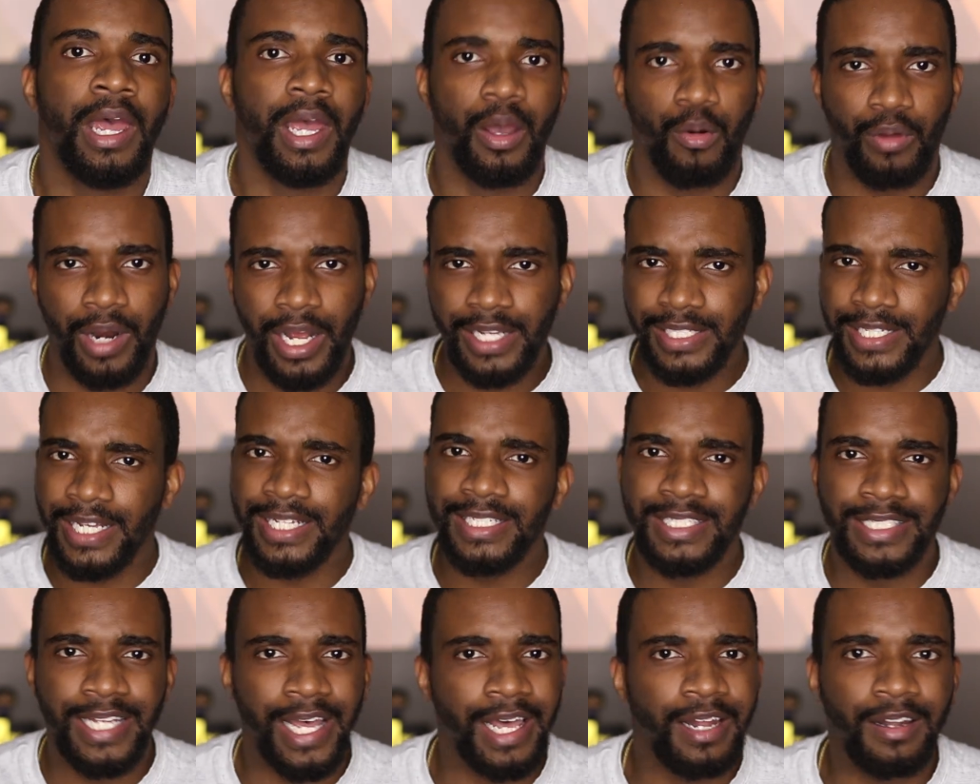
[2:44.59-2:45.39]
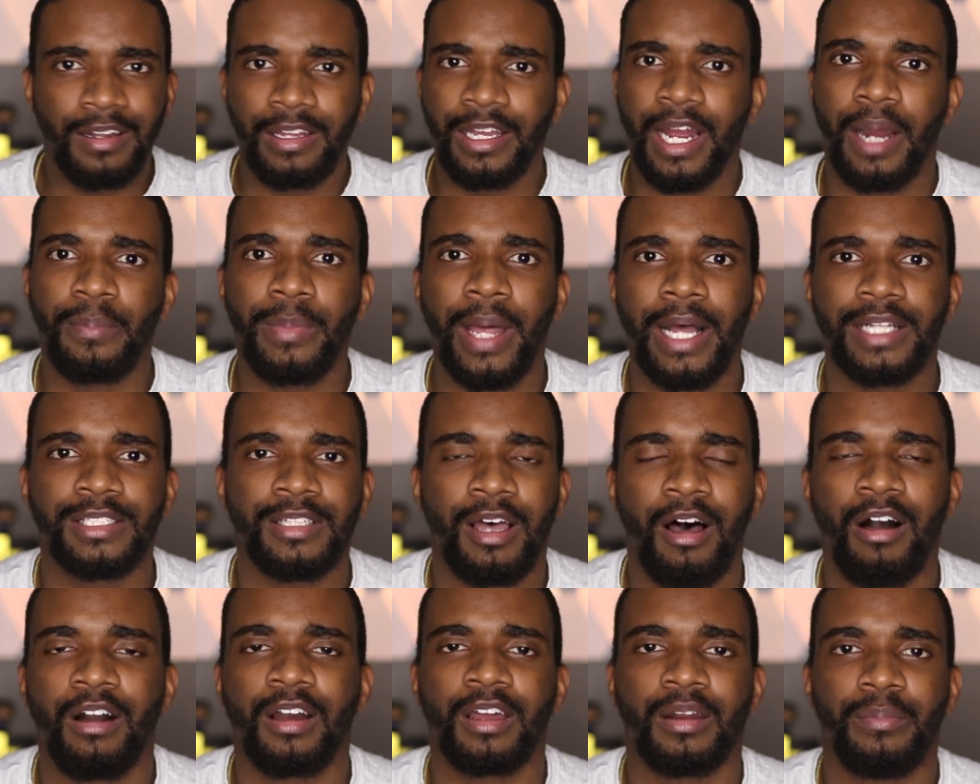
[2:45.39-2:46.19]
And when I say settling, I'm not
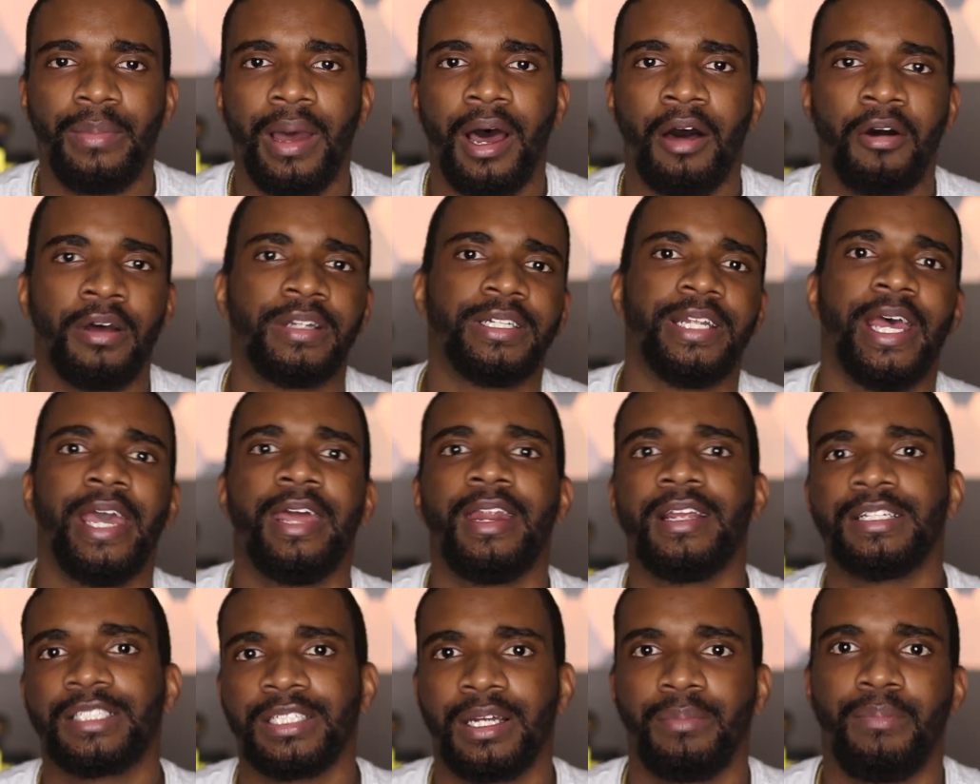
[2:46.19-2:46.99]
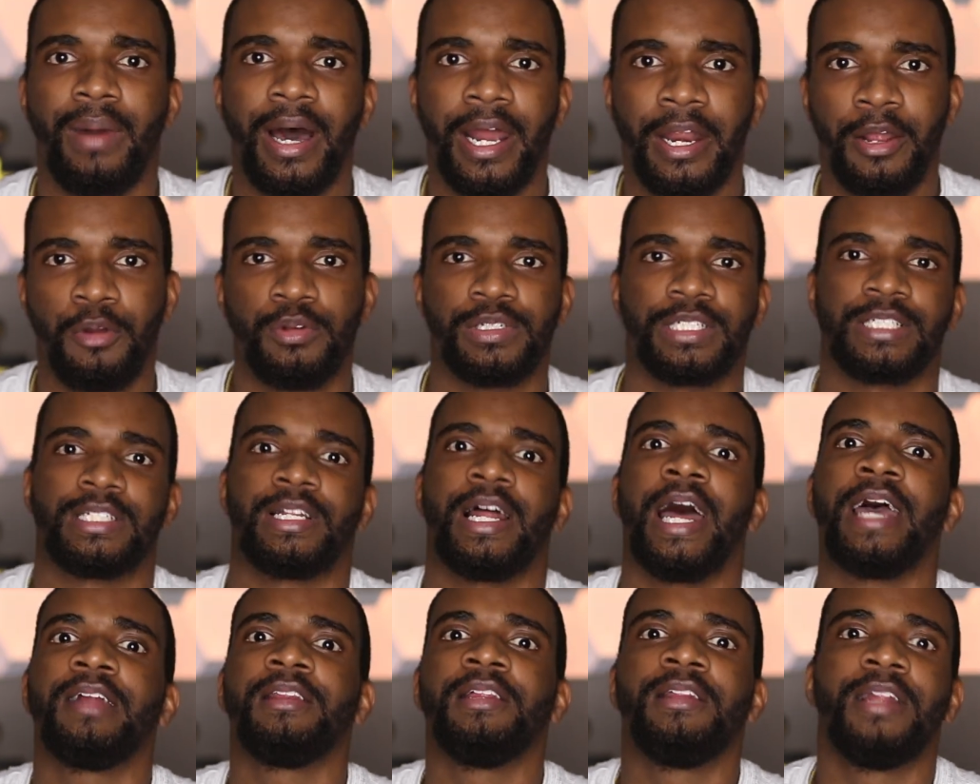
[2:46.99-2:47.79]
talking about dating somebody who's
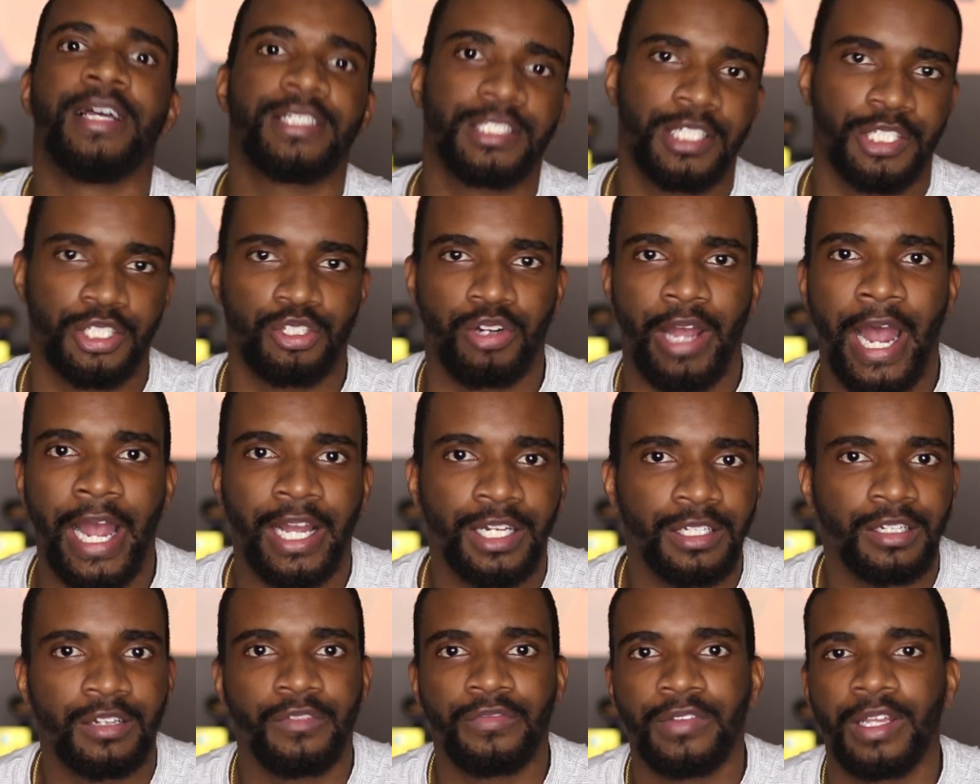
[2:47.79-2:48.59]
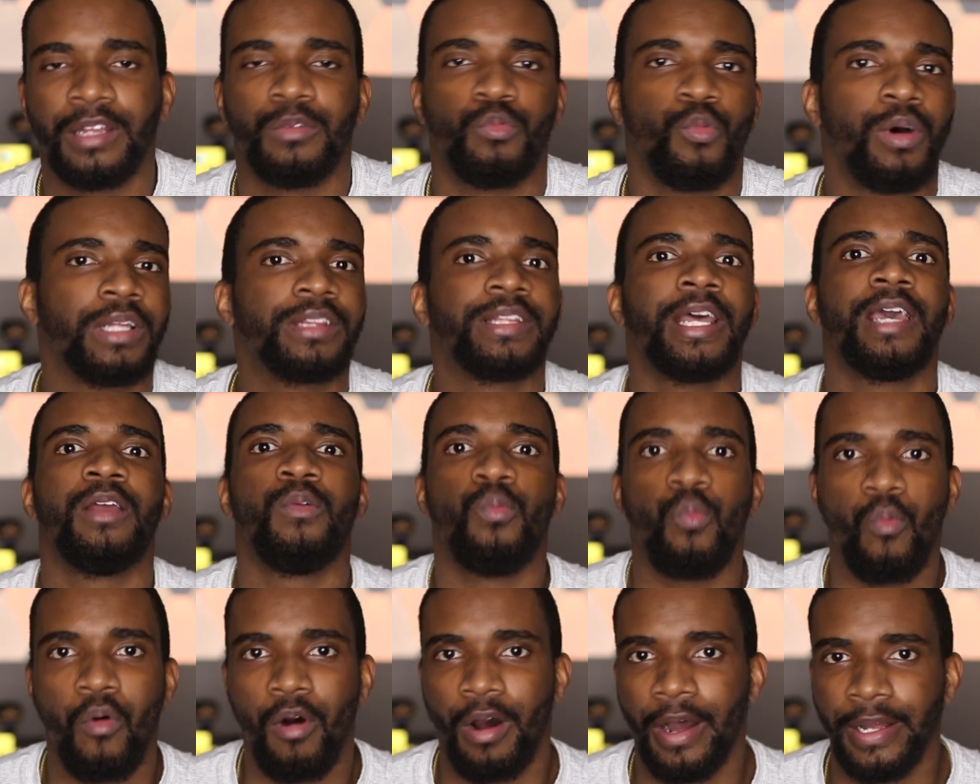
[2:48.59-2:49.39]
slightly less attractive than what they'd
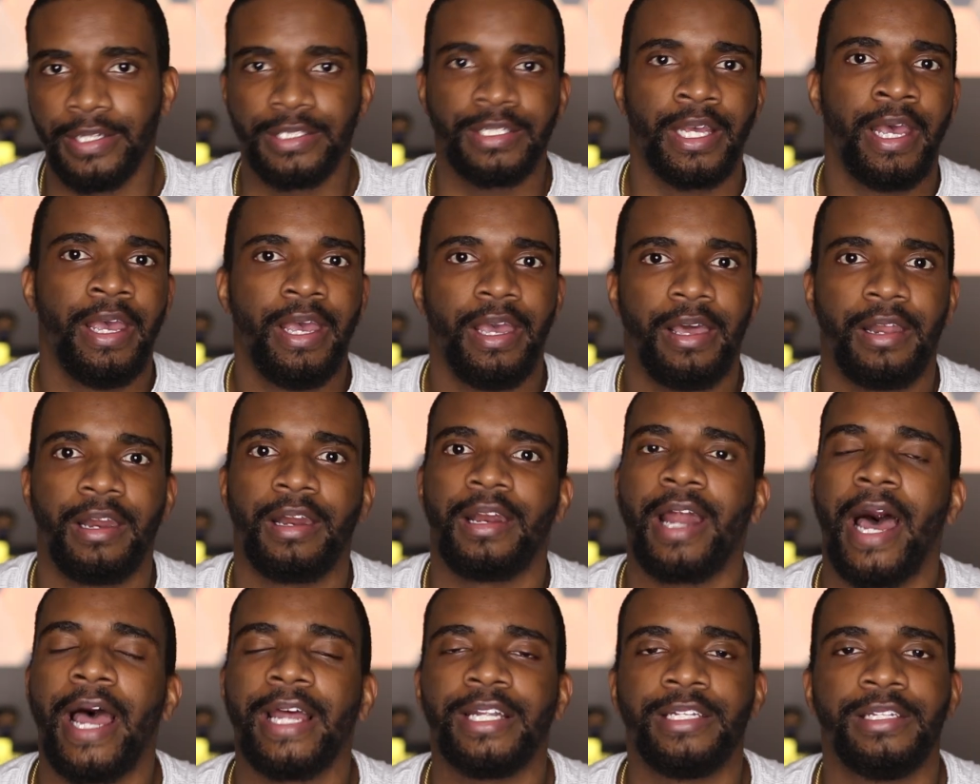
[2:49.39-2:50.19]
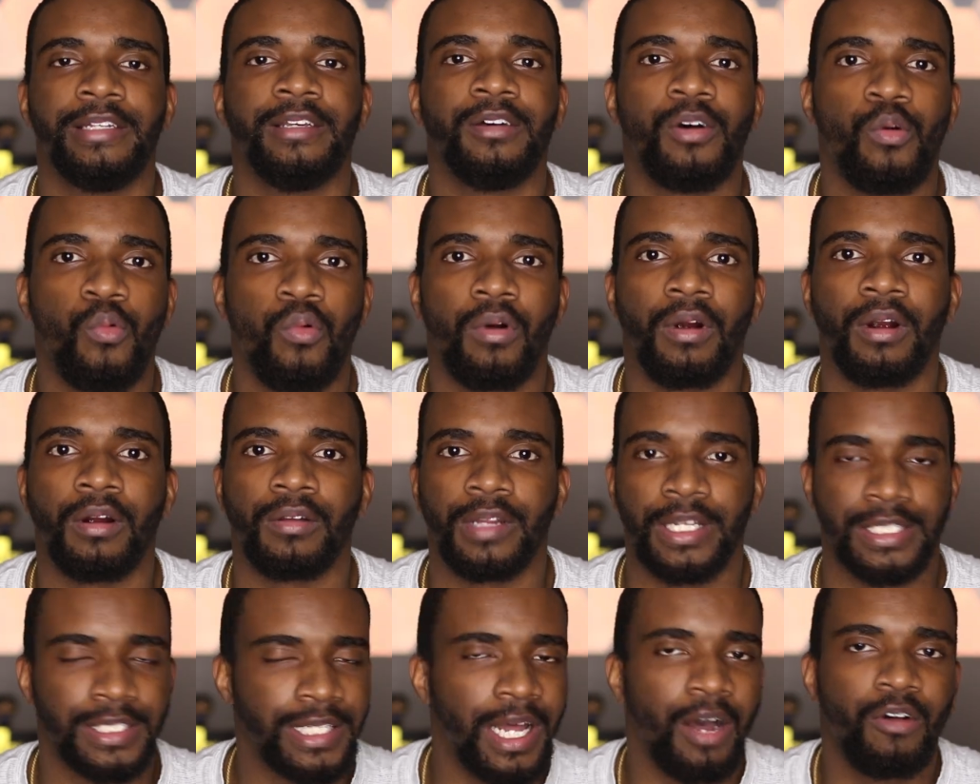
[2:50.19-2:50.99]
want in an ideal
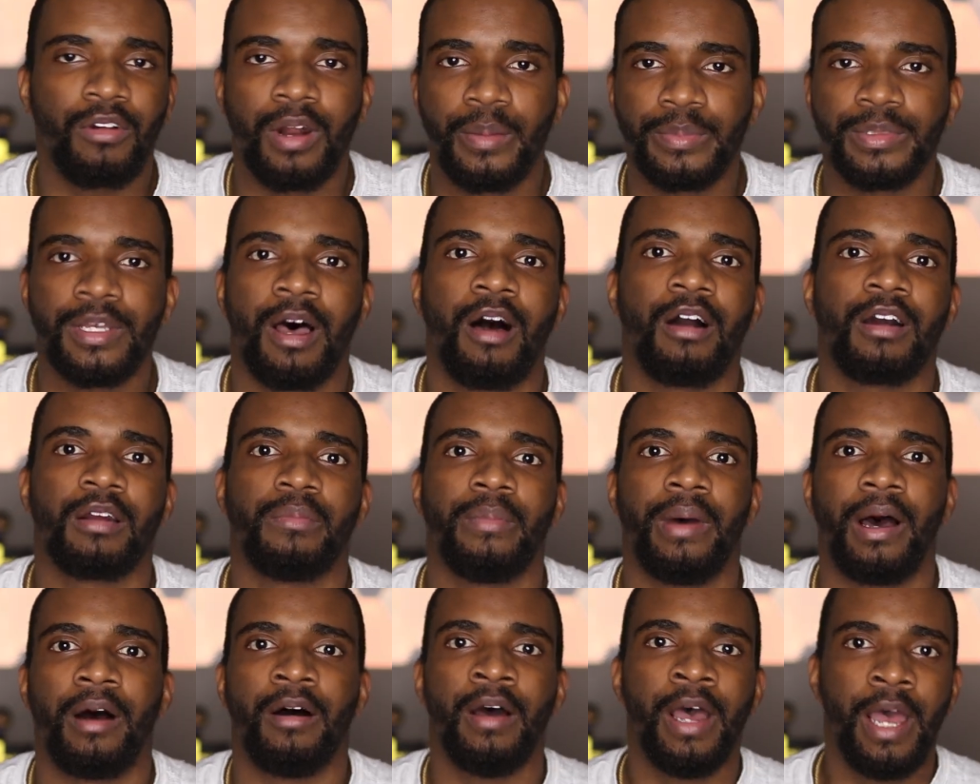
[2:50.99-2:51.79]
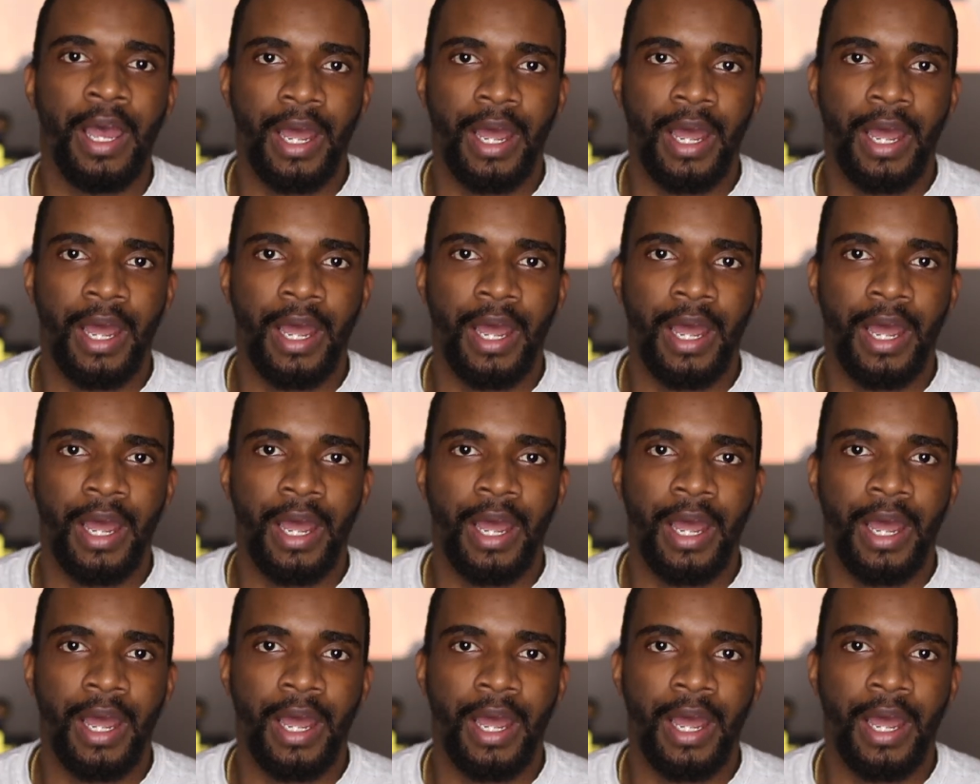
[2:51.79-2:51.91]
world. That's not what I'm talking about.